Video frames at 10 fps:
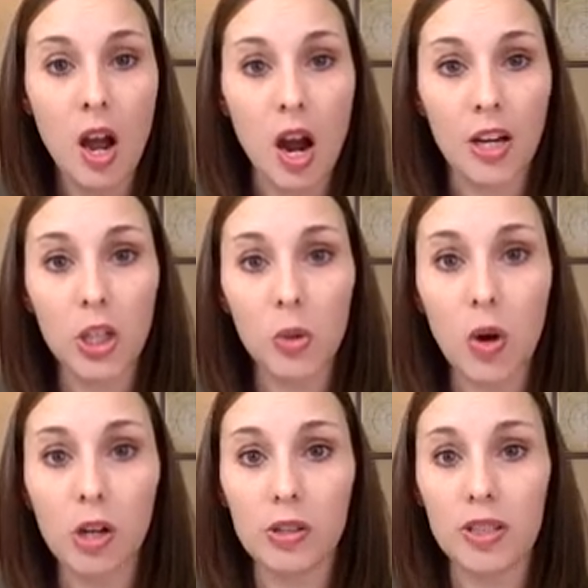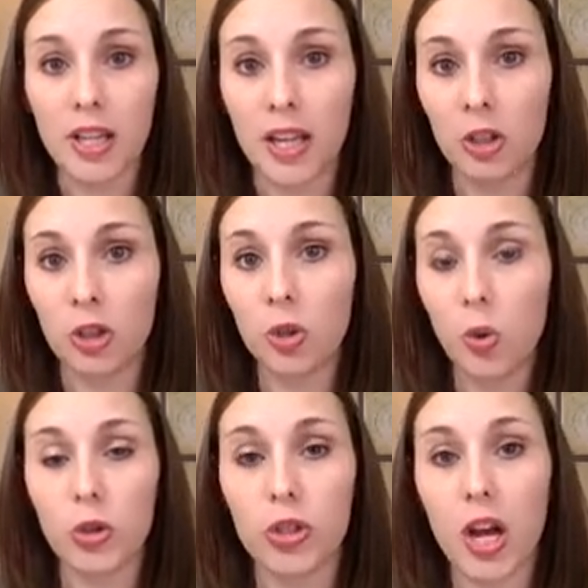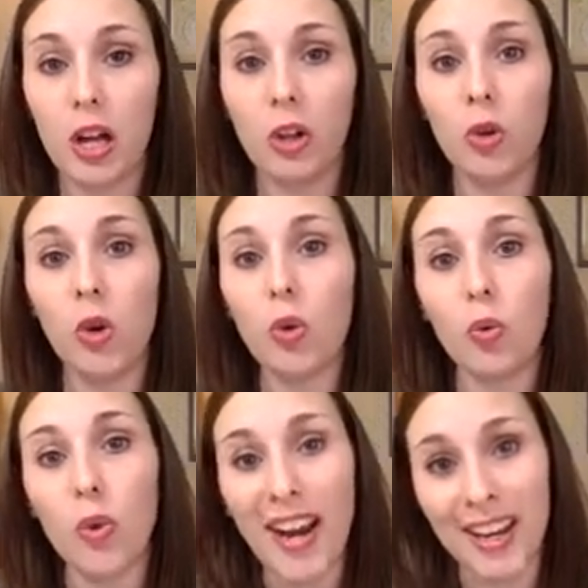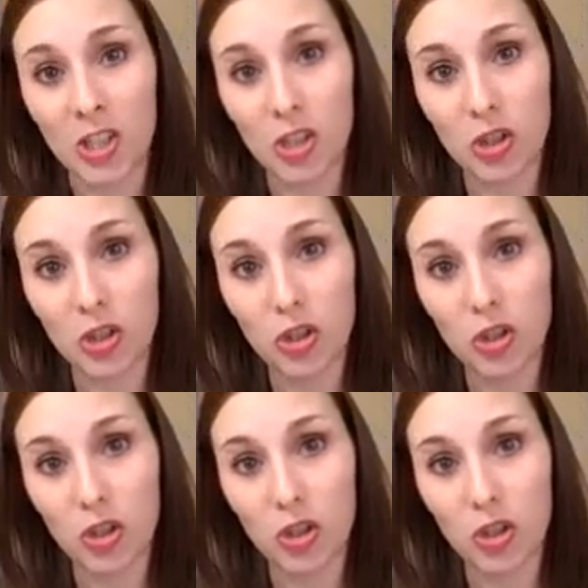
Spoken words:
IQR is the interquartile range.